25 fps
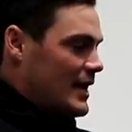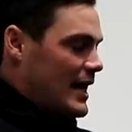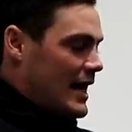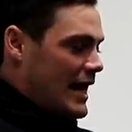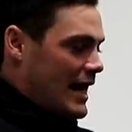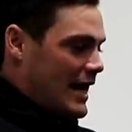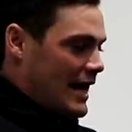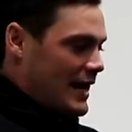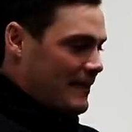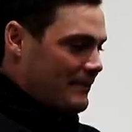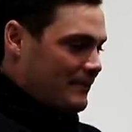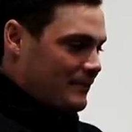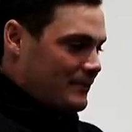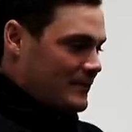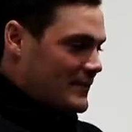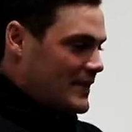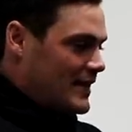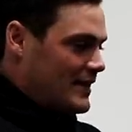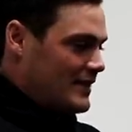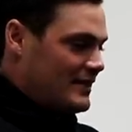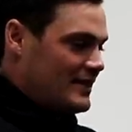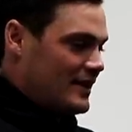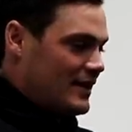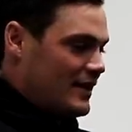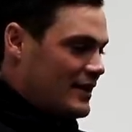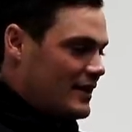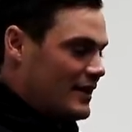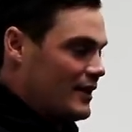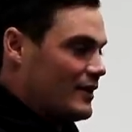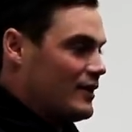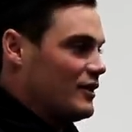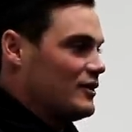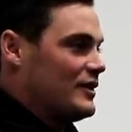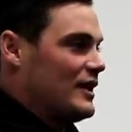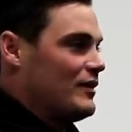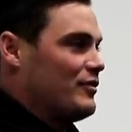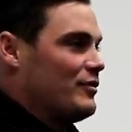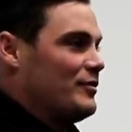um, and didn't think
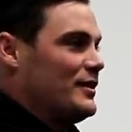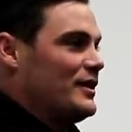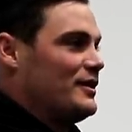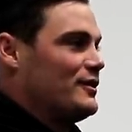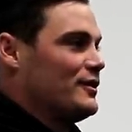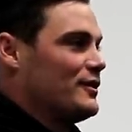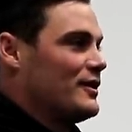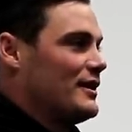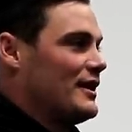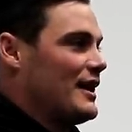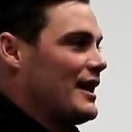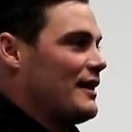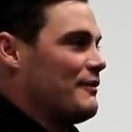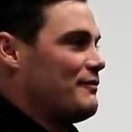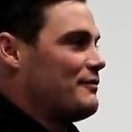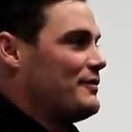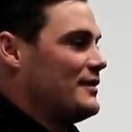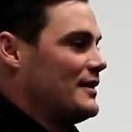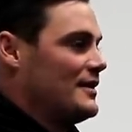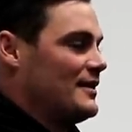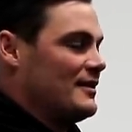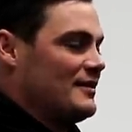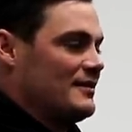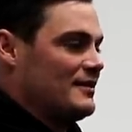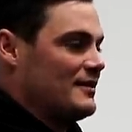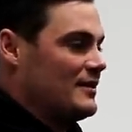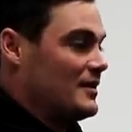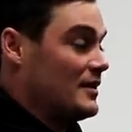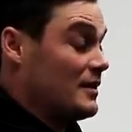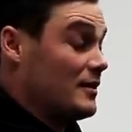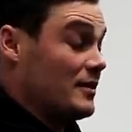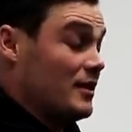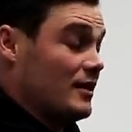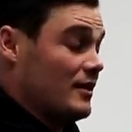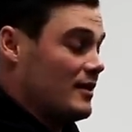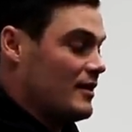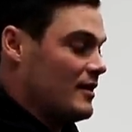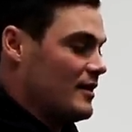I'd ever be good enough.
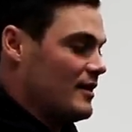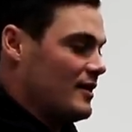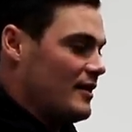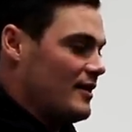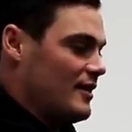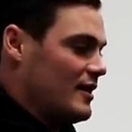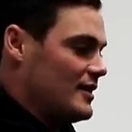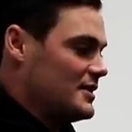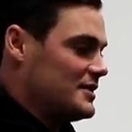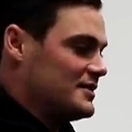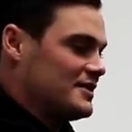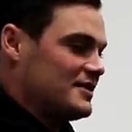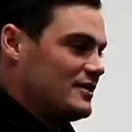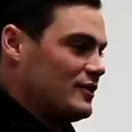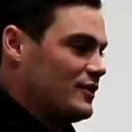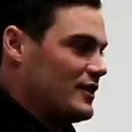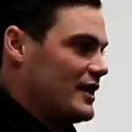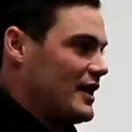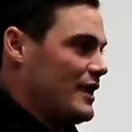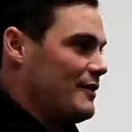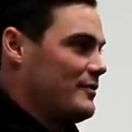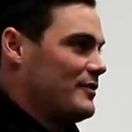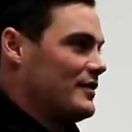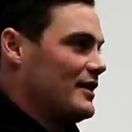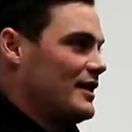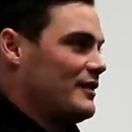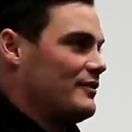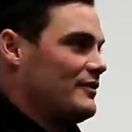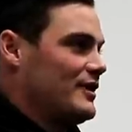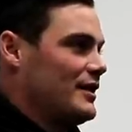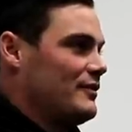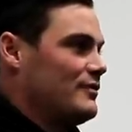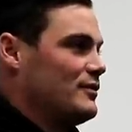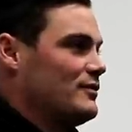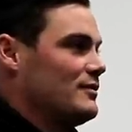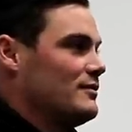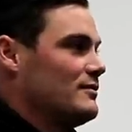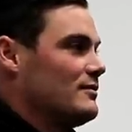And uh, I just still can't believe
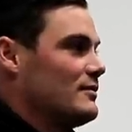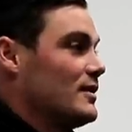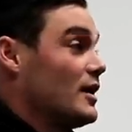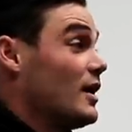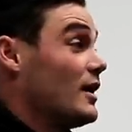Neville.